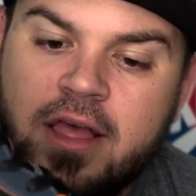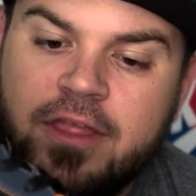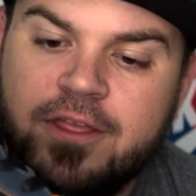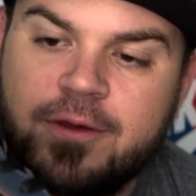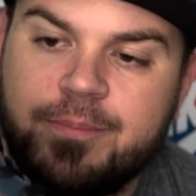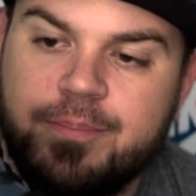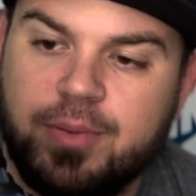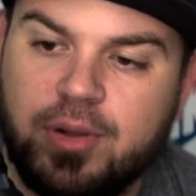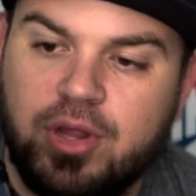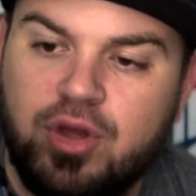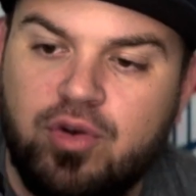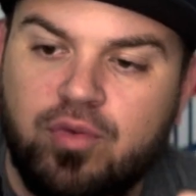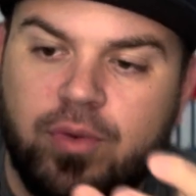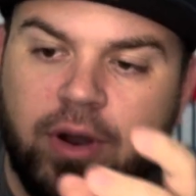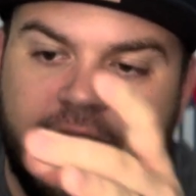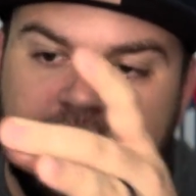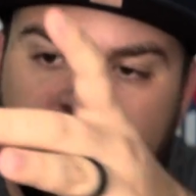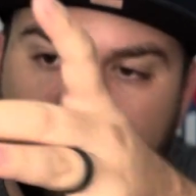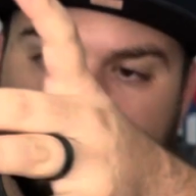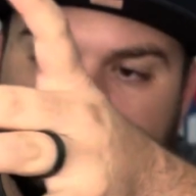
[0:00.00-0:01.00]
The blue
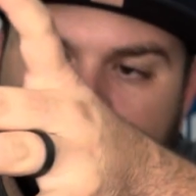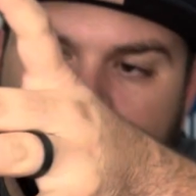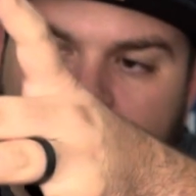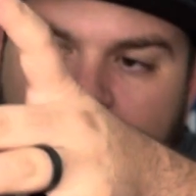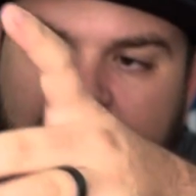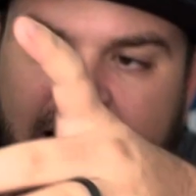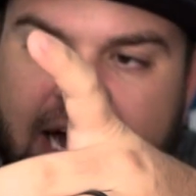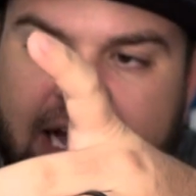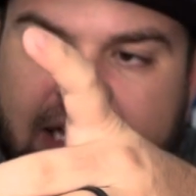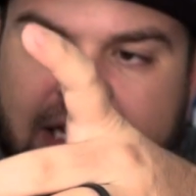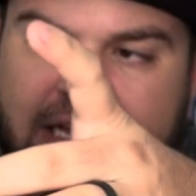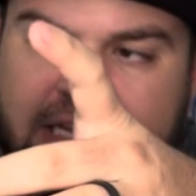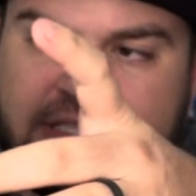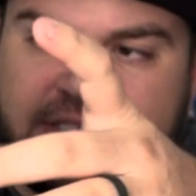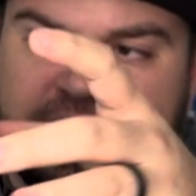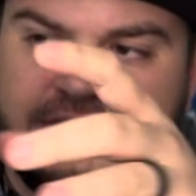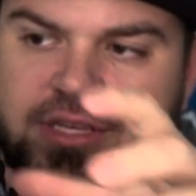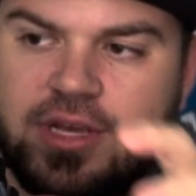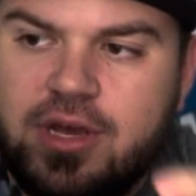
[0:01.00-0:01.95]
running over your eyelets,